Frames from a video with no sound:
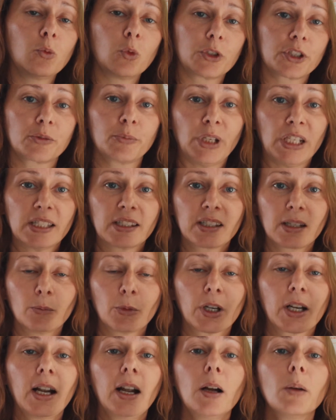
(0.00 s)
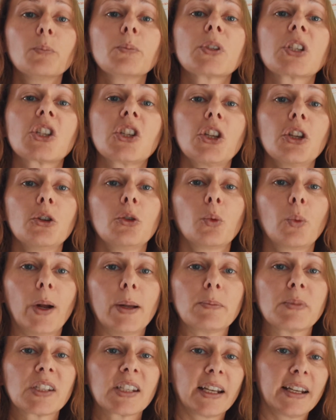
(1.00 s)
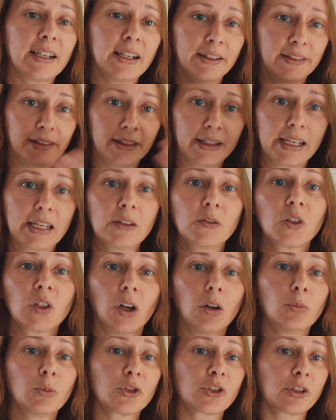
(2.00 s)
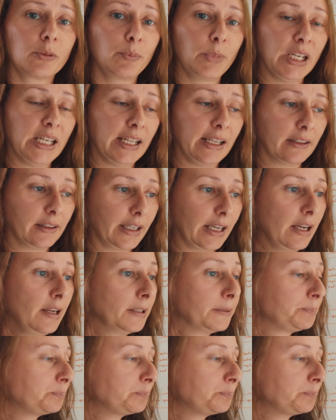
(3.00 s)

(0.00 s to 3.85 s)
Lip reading: which means someone comes to your website and leaves almost immediately,